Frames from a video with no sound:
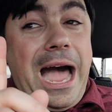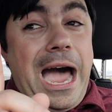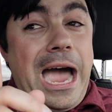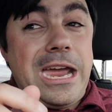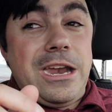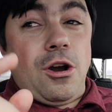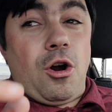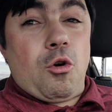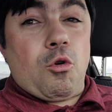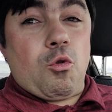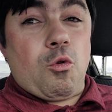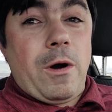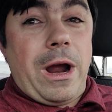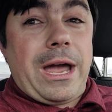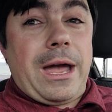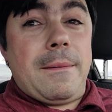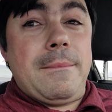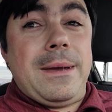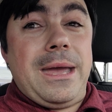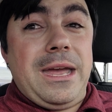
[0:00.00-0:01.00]
I don't
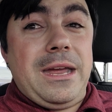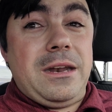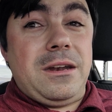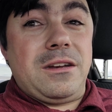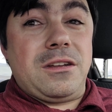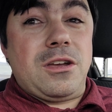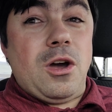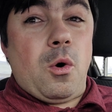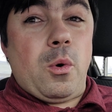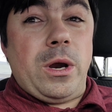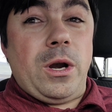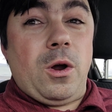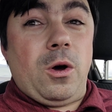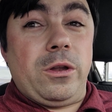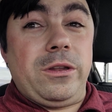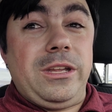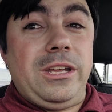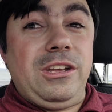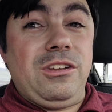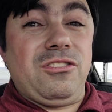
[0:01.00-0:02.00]
recommend going
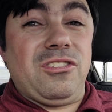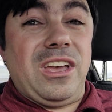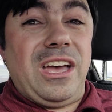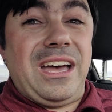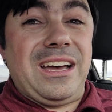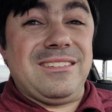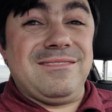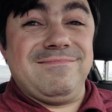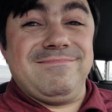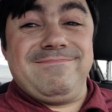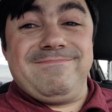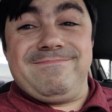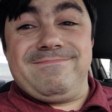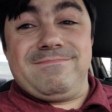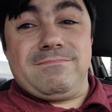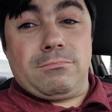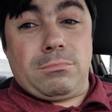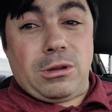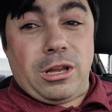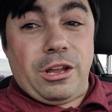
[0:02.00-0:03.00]
on these uh,
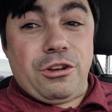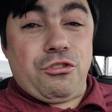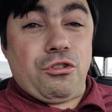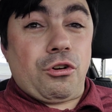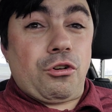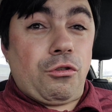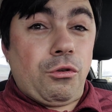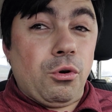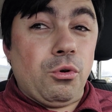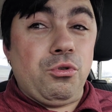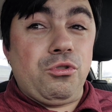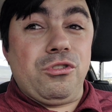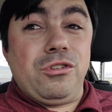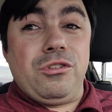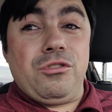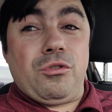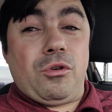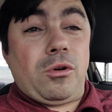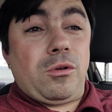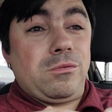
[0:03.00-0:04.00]
pleasure
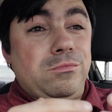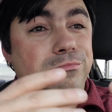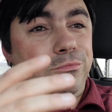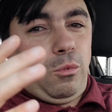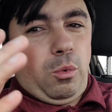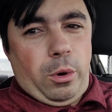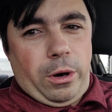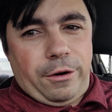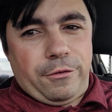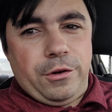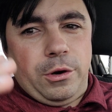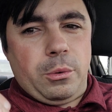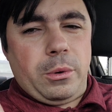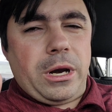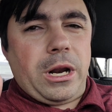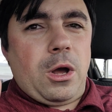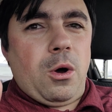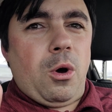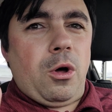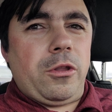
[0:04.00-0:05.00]
cruises or whatever you want
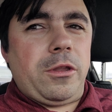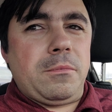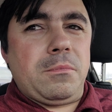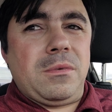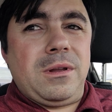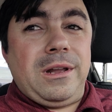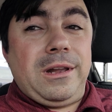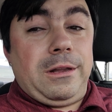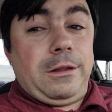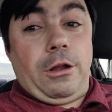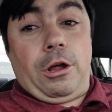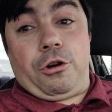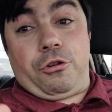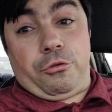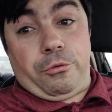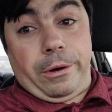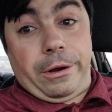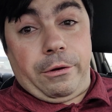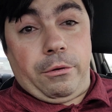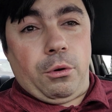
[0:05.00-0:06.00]
to call them,
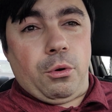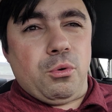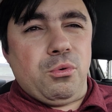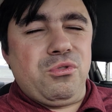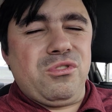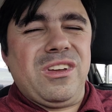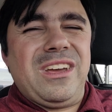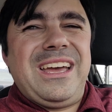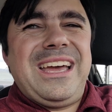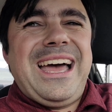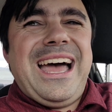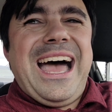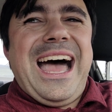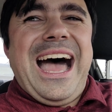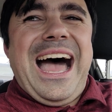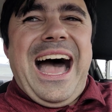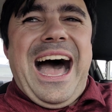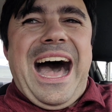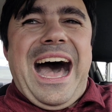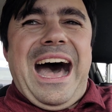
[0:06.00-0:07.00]
luxury cruise.
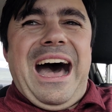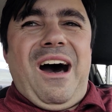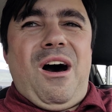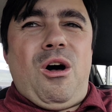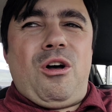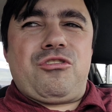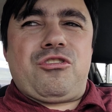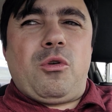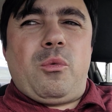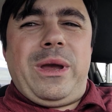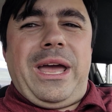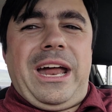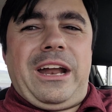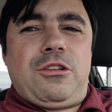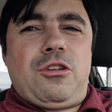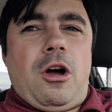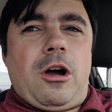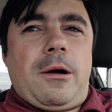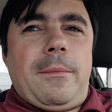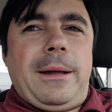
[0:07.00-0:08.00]
Uh, also, we got
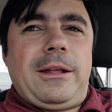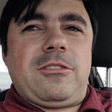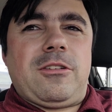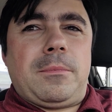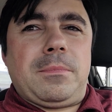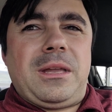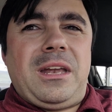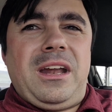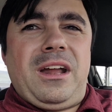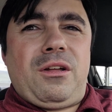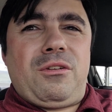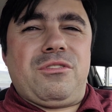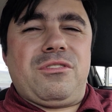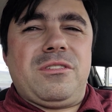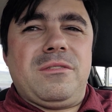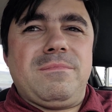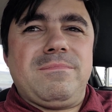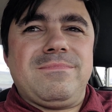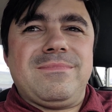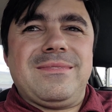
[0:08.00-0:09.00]
to talk about something else.